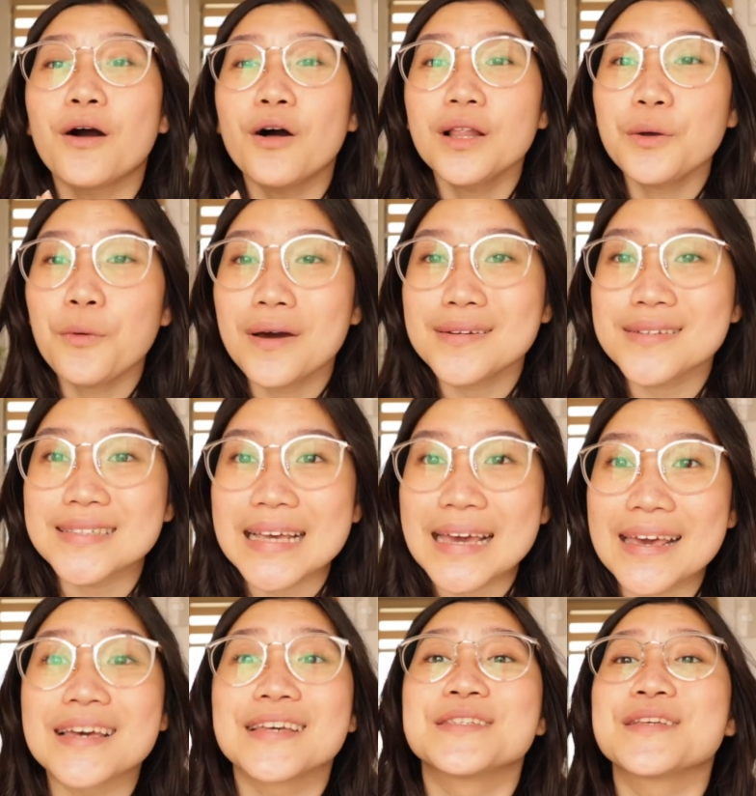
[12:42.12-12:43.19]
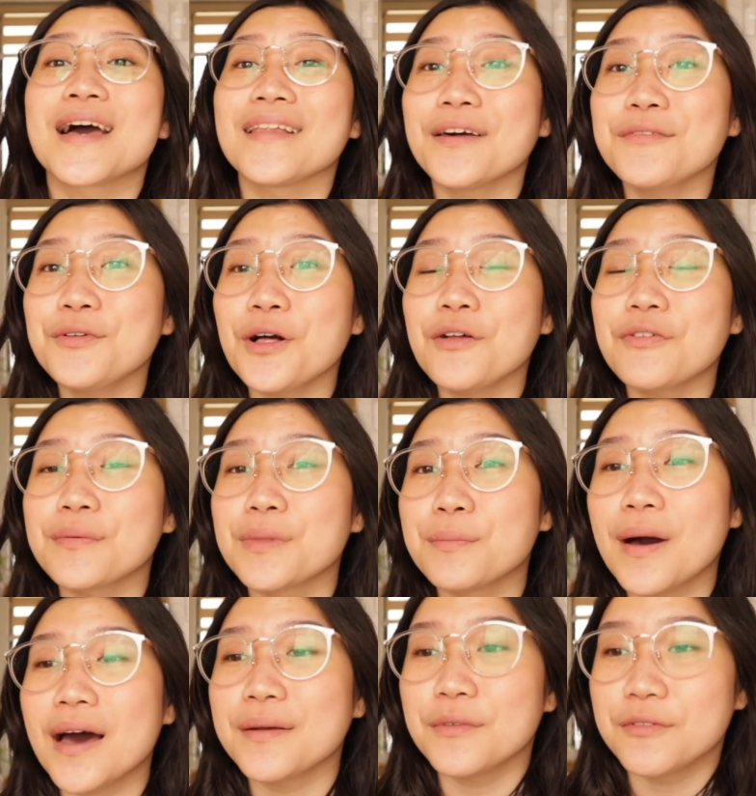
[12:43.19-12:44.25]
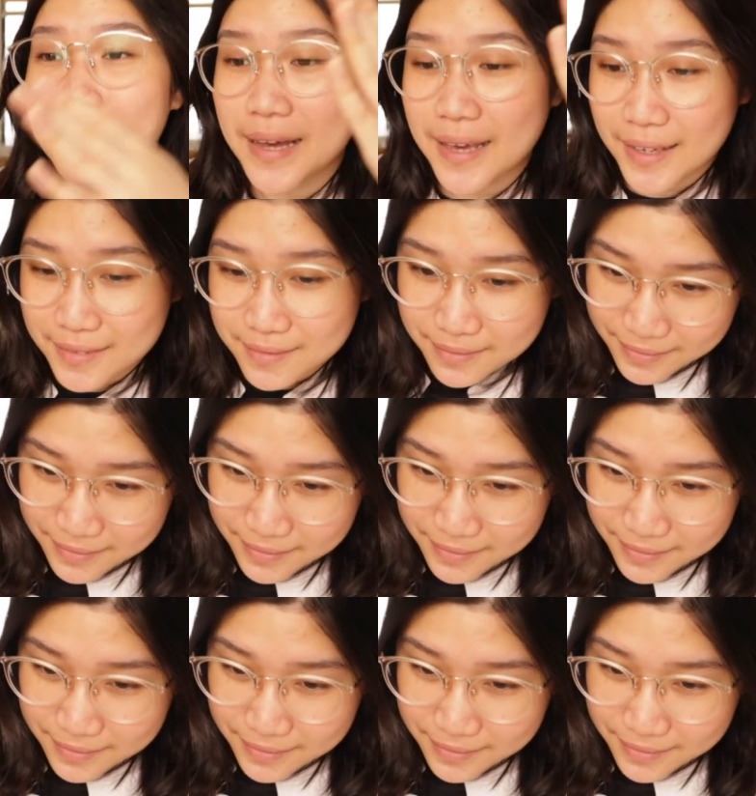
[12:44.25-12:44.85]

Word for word: all I want to say is I love you all from the bottom of my